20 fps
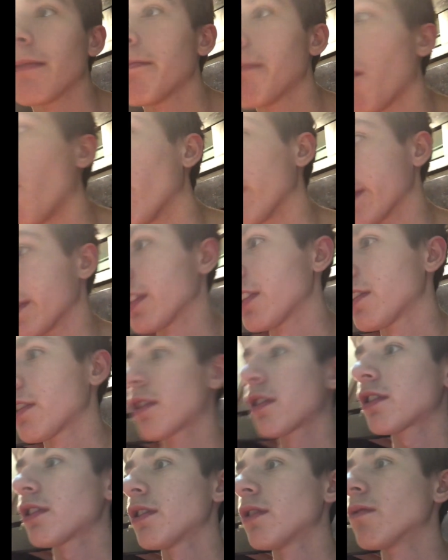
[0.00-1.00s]
points
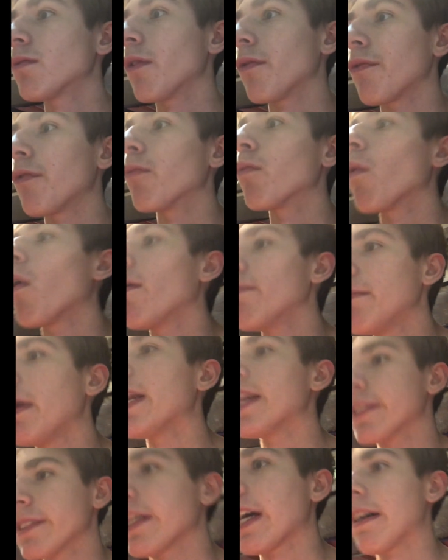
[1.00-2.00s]
with one
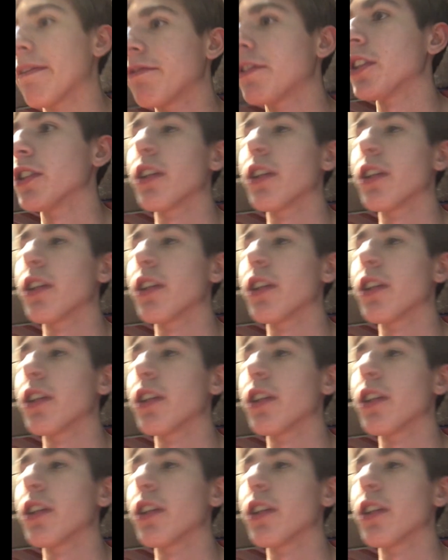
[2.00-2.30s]
minute left. You're